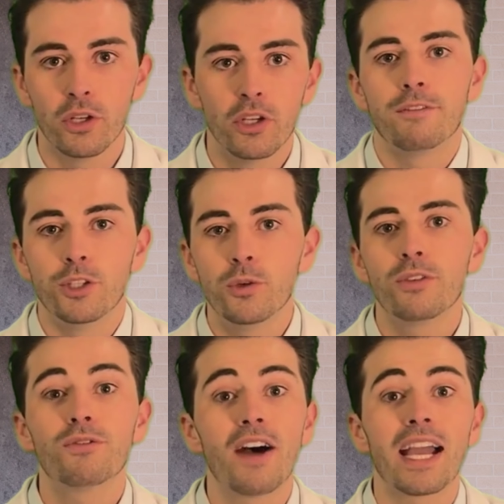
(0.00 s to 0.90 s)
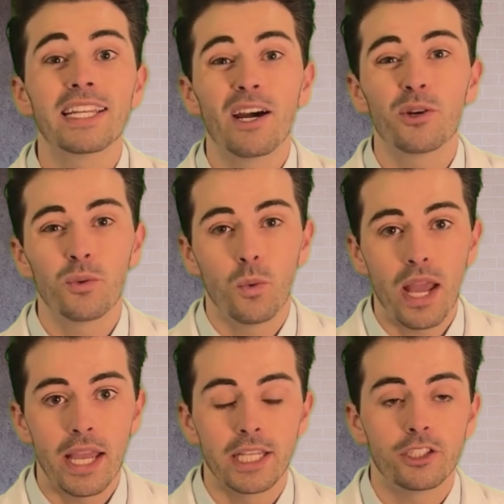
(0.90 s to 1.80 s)
If you can find out a
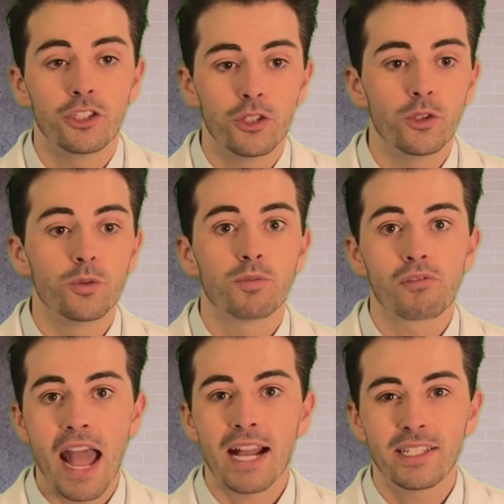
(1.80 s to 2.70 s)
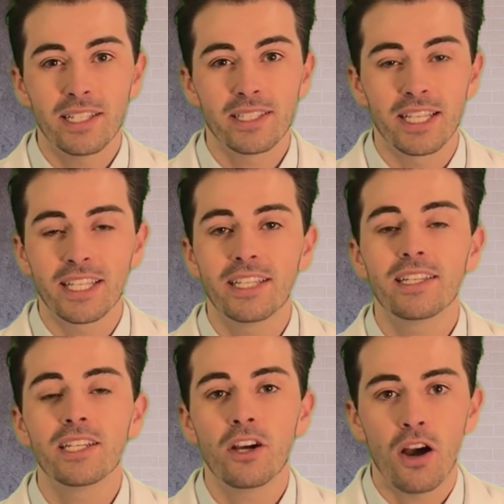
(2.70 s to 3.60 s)
way to practice the
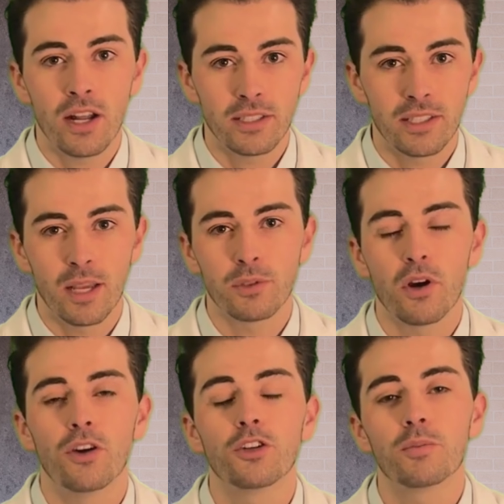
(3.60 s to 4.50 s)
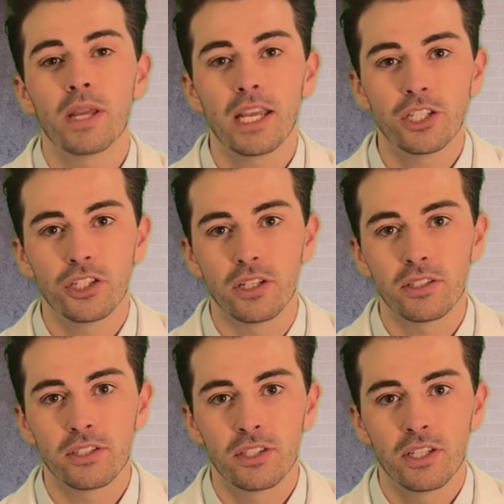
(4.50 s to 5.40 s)
key concepts on your
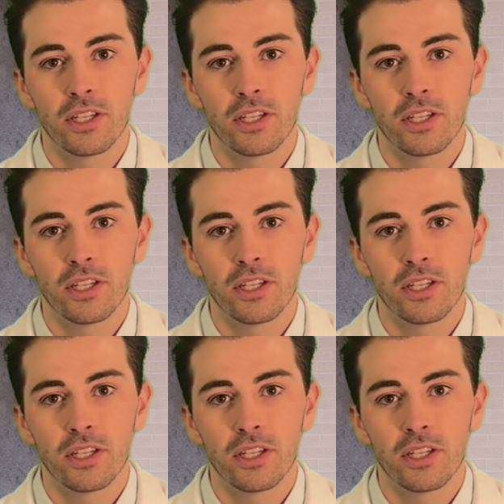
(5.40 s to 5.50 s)
patients